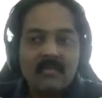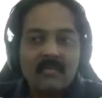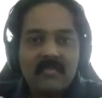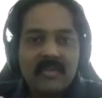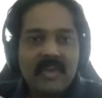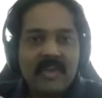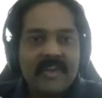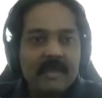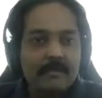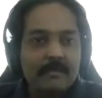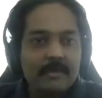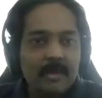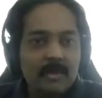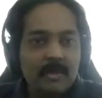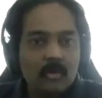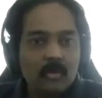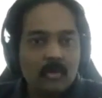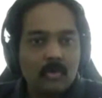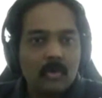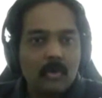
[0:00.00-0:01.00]
we are able
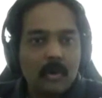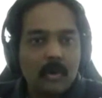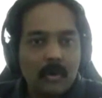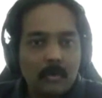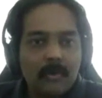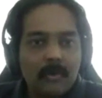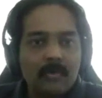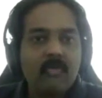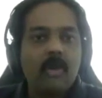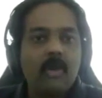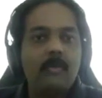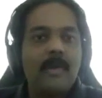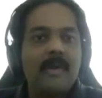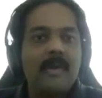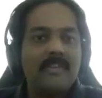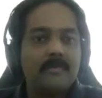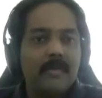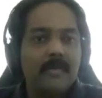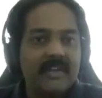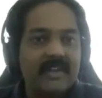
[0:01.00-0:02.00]
to perform
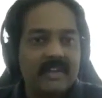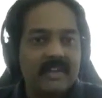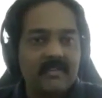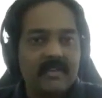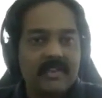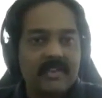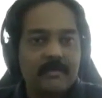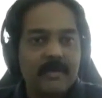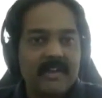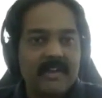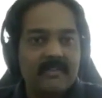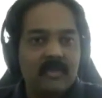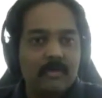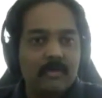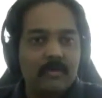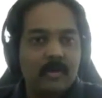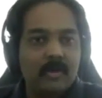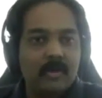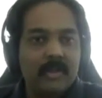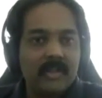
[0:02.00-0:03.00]
much better with the
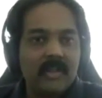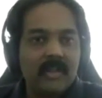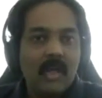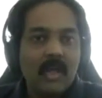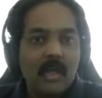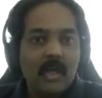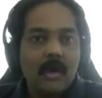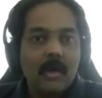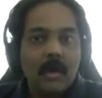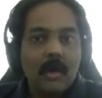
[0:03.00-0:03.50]
manual porting,